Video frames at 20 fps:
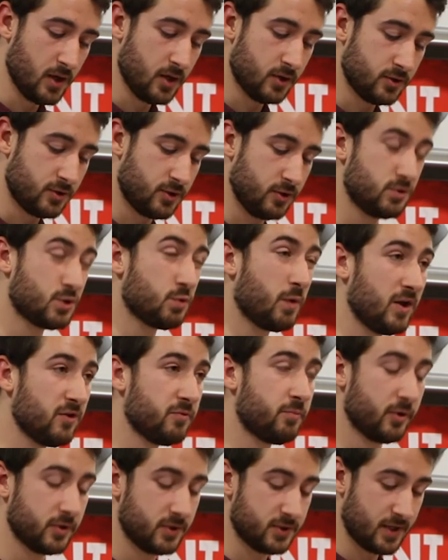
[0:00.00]
to
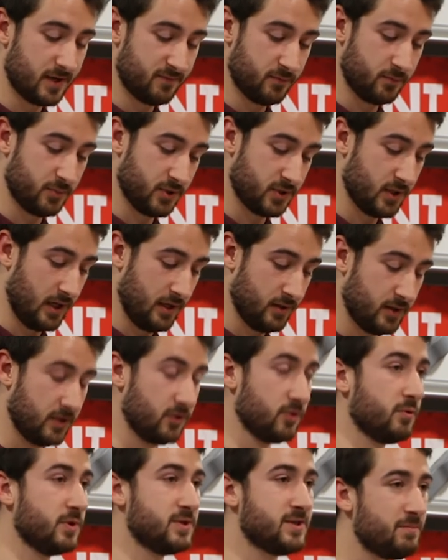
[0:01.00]
12.7%. In
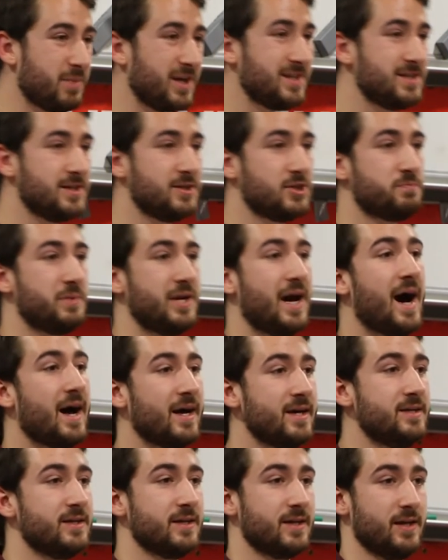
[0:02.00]
other words, they've basically just been
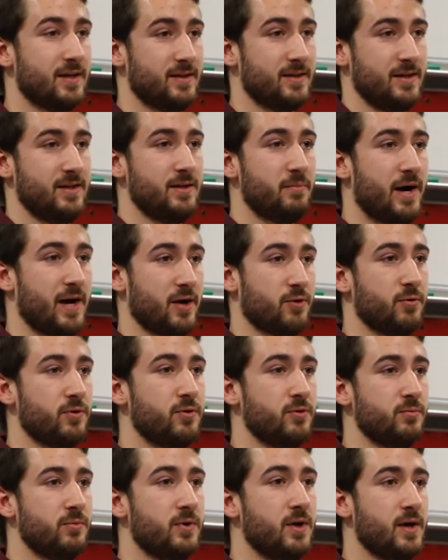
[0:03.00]
hiding it in the back
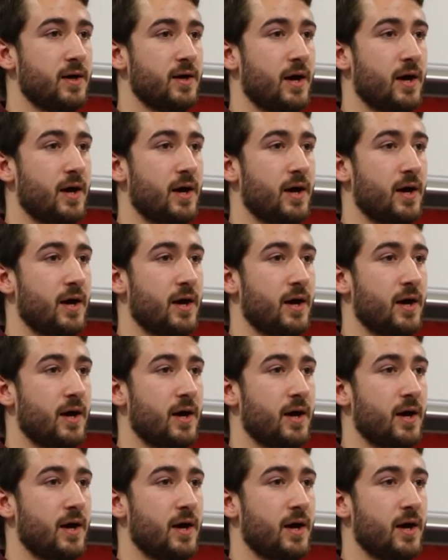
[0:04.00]
room,